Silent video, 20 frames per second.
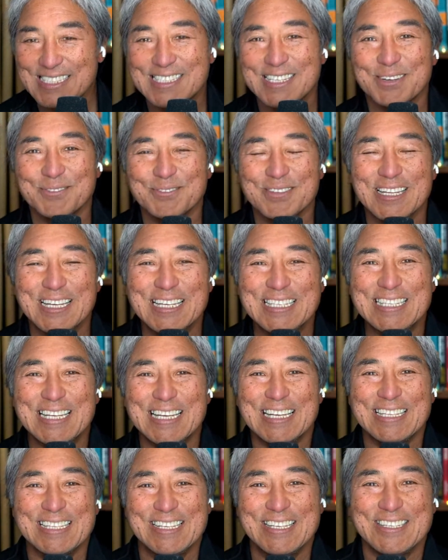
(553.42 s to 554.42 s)
Some
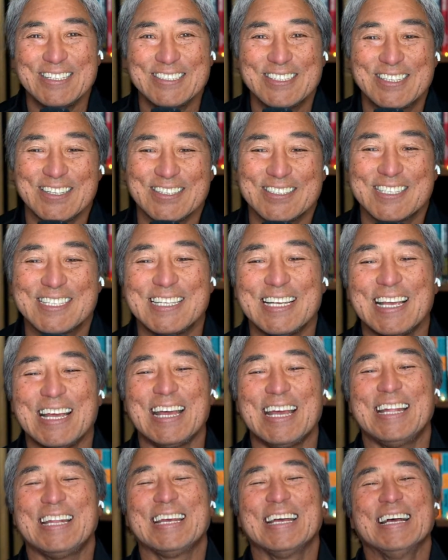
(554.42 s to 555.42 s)
LinkedIn users
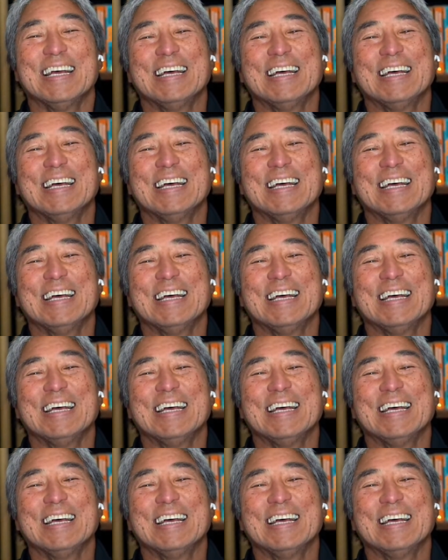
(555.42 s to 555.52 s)
said